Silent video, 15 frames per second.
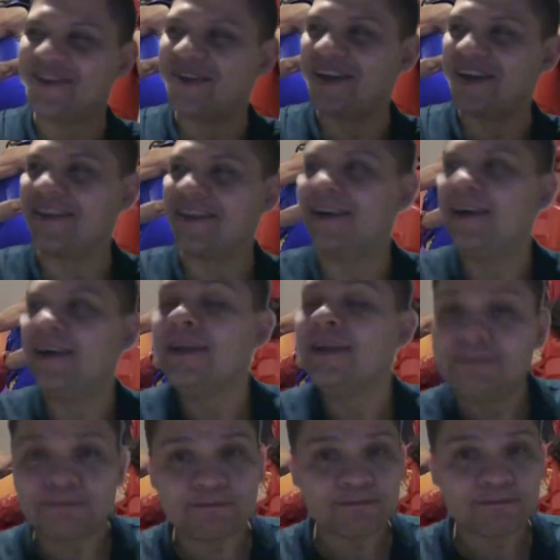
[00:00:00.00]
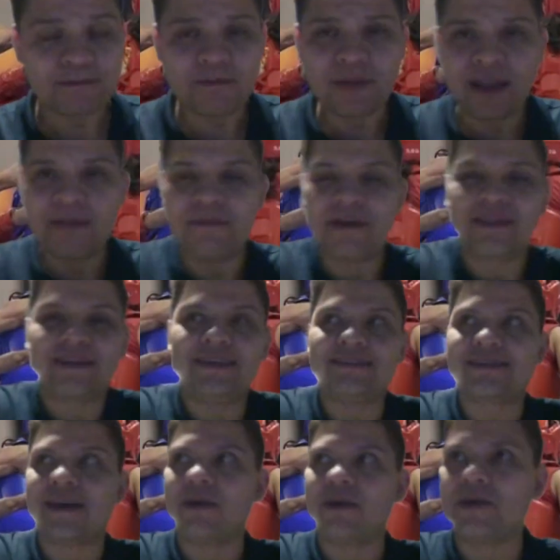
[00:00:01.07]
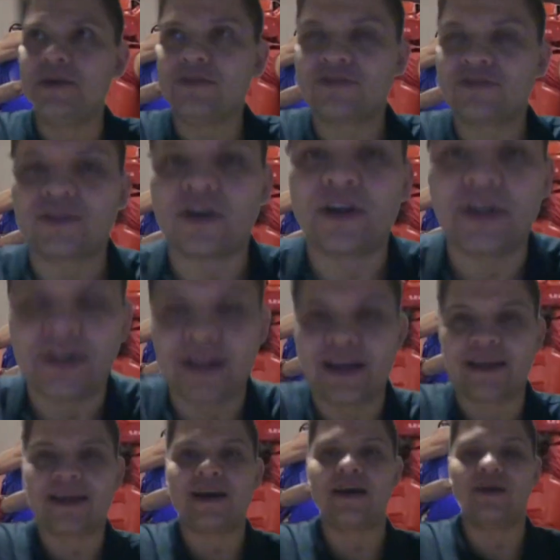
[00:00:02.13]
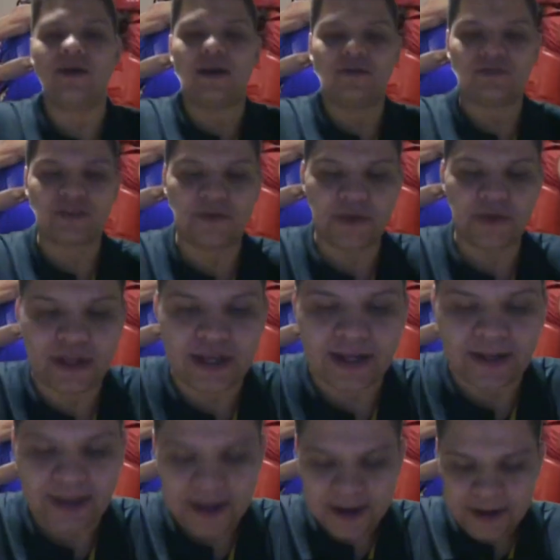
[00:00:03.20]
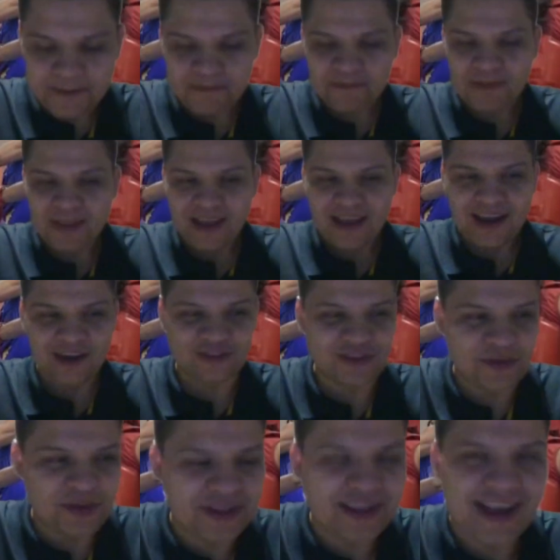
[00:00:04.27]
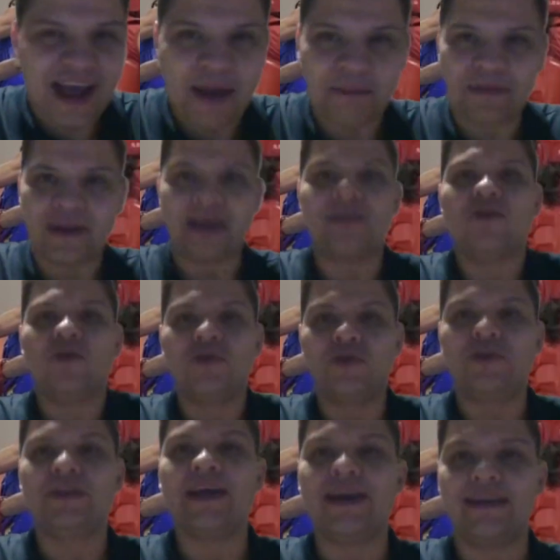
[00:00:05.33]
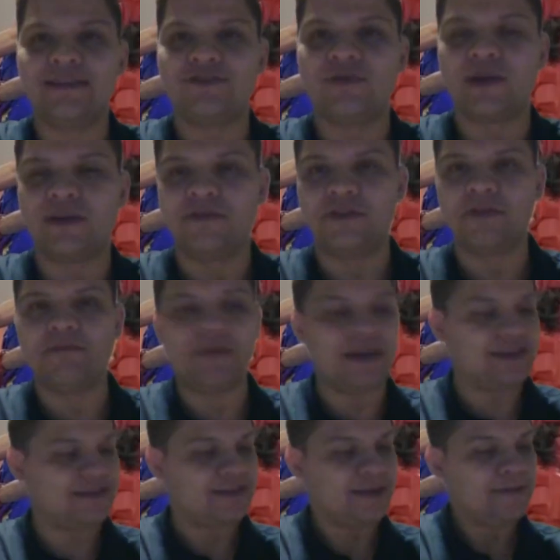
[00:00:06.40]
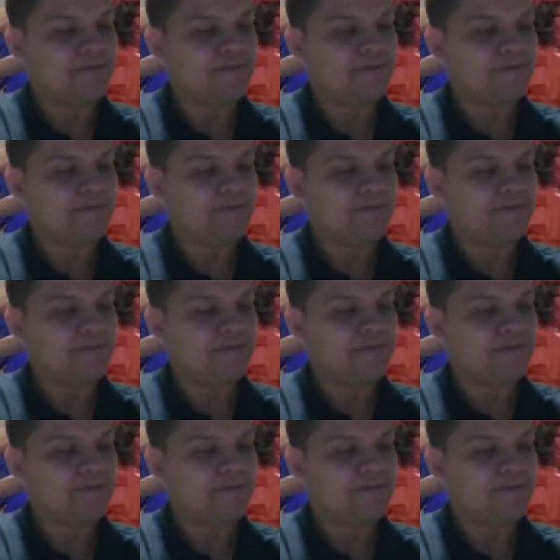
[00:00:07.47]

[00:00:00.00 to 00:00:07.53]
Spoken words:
And Beatriz, how do you start? Like how's everything happen? I know your dad is one of the best.